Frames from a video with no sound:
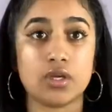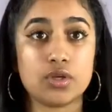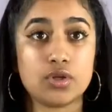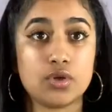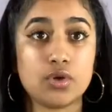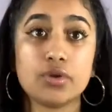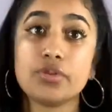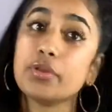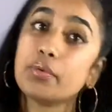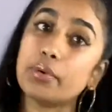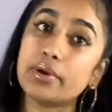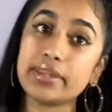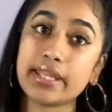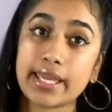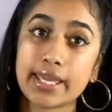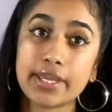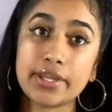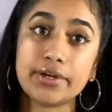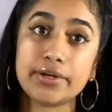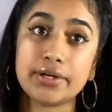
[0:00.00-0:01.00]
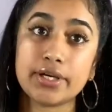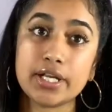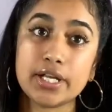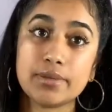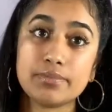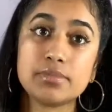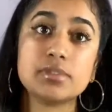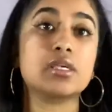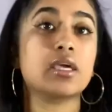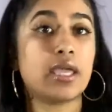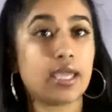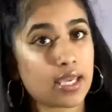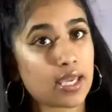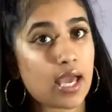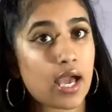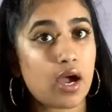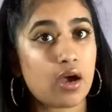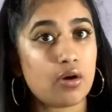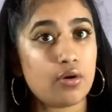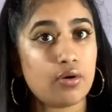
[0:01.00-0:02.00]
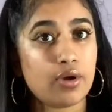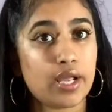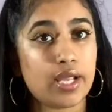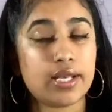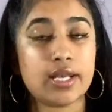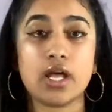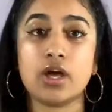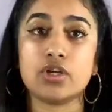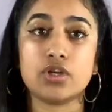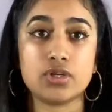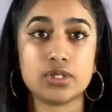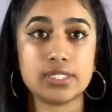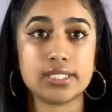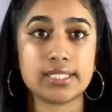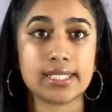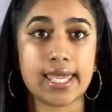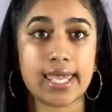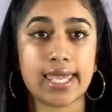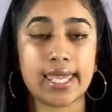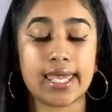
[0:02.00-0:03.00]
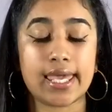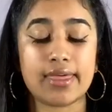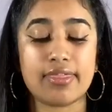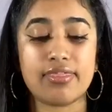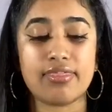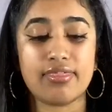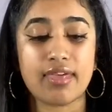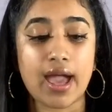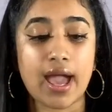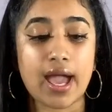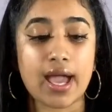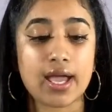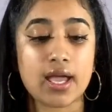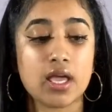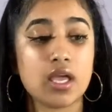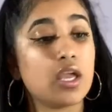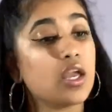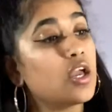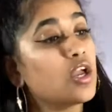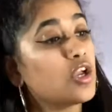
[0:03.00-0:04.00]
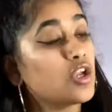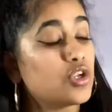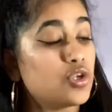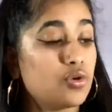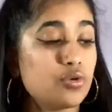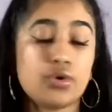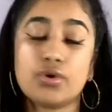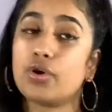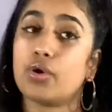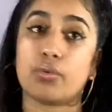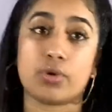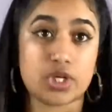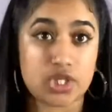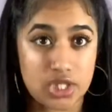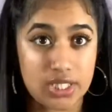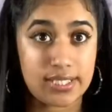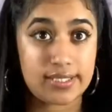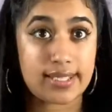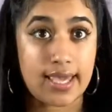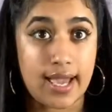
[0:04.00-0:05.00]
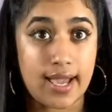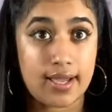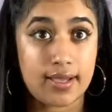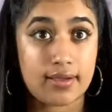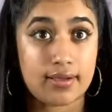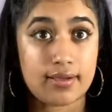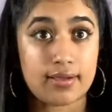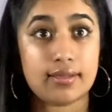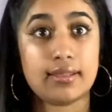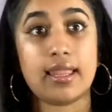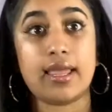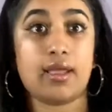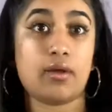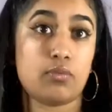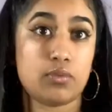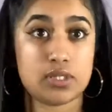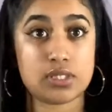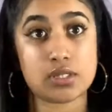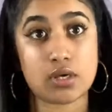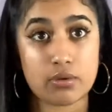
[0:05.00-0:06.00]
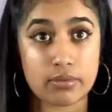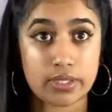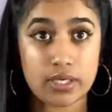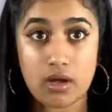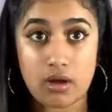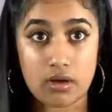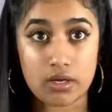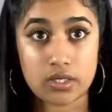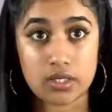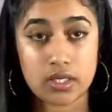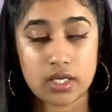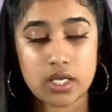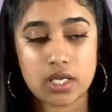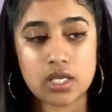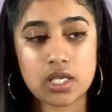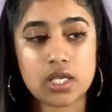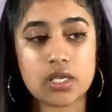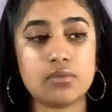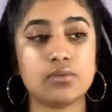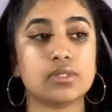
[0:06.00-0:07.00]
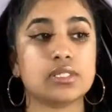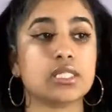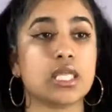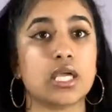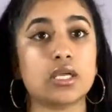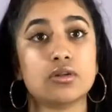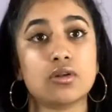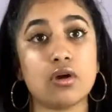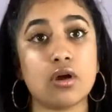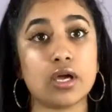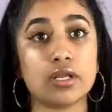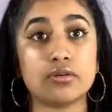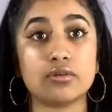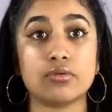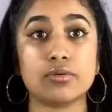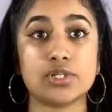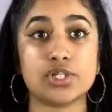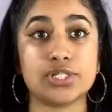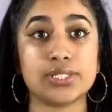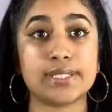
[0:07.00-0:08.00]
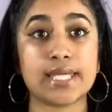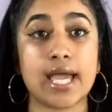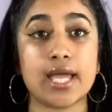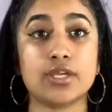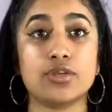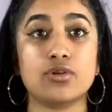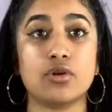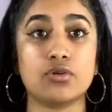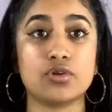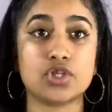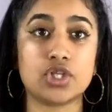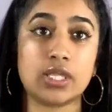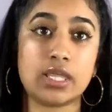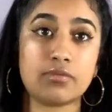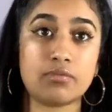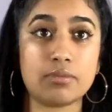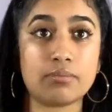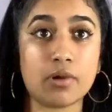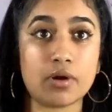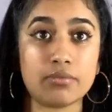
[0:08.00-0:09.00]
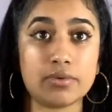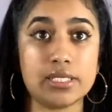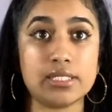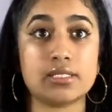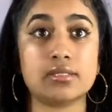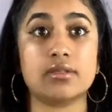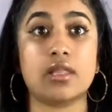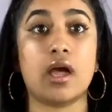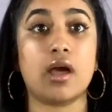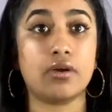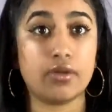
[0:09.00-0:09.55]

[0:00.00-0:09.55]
You're the one that hit her up to hang out and now you're saying that you don't know where she's at. Like, what's going on? He was like, no, I don't know where she's at. You know, she left with Maurice in that